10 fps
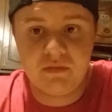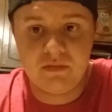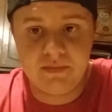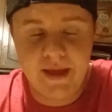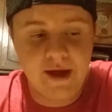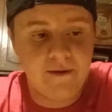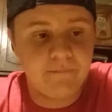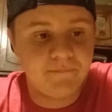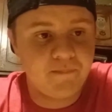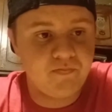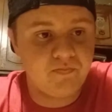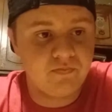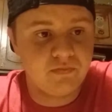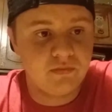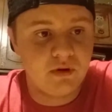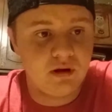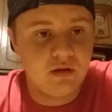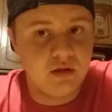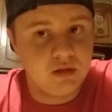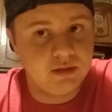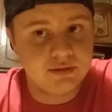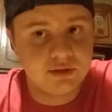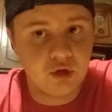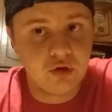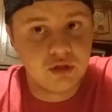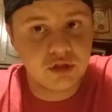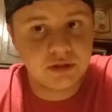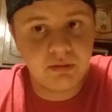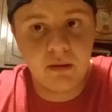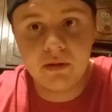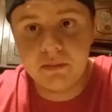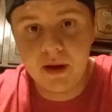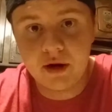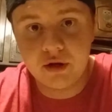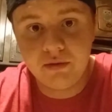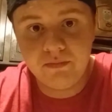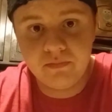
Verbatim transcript: Now, storage is probably better.